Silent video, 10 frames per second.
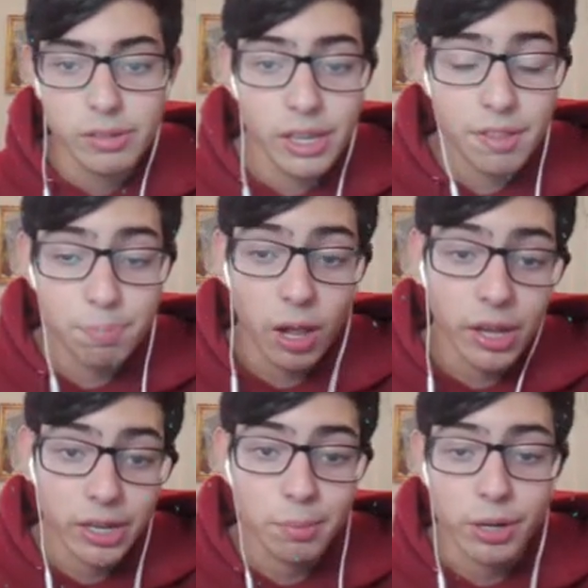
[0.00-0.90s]
He's
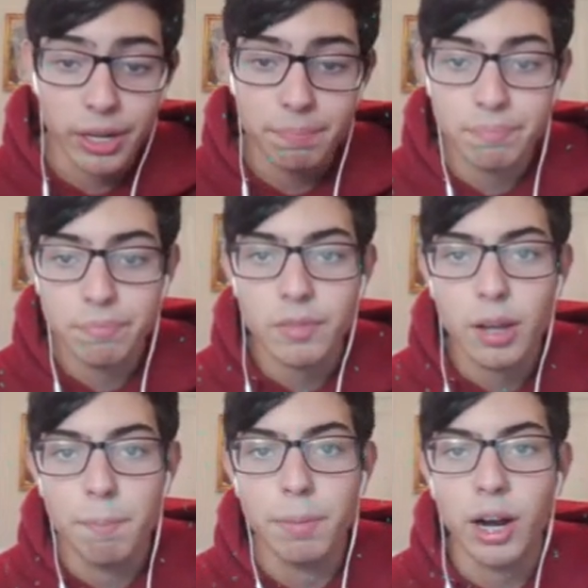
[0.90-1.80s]
probably going to bring it,
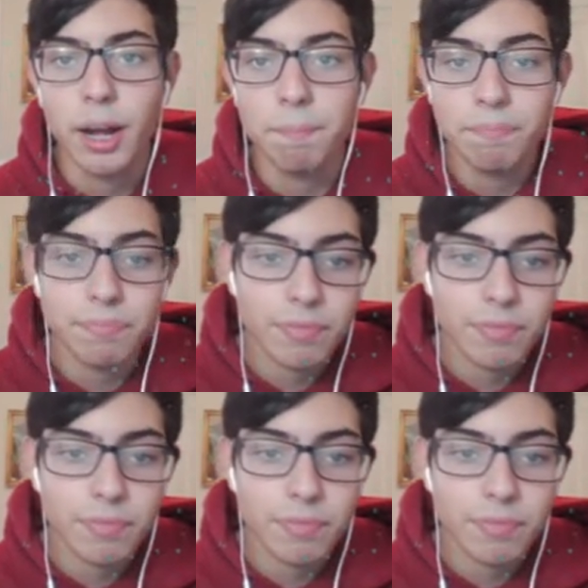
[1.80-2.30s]
but...